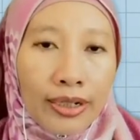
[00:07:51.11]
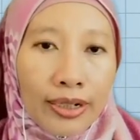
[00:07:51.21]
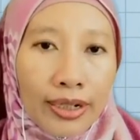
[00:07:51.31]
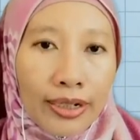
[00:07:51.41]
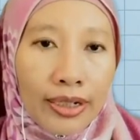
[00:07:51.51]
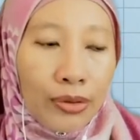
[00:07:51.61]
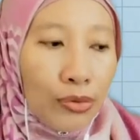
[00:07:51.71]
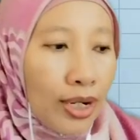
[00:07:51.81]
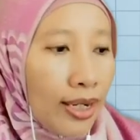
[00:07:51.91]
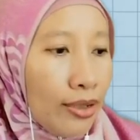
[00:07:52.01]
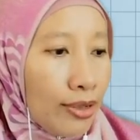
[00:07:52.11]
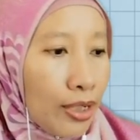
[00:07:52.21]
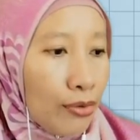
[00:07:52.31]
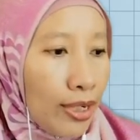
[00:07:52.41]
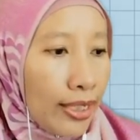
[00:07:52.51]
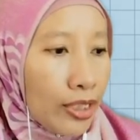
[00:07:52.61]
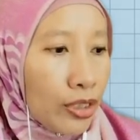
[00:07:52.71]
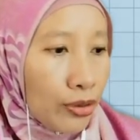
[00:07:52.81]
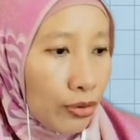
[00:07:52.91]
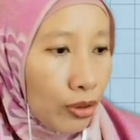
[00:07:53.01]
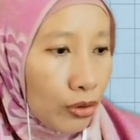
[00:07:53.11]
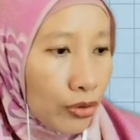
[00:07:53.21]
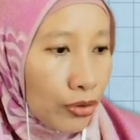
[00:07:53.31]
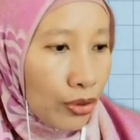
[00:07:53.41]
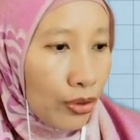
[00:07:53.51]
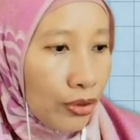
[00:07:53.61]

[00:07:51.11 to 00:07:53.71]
calculate y, you get y2 also.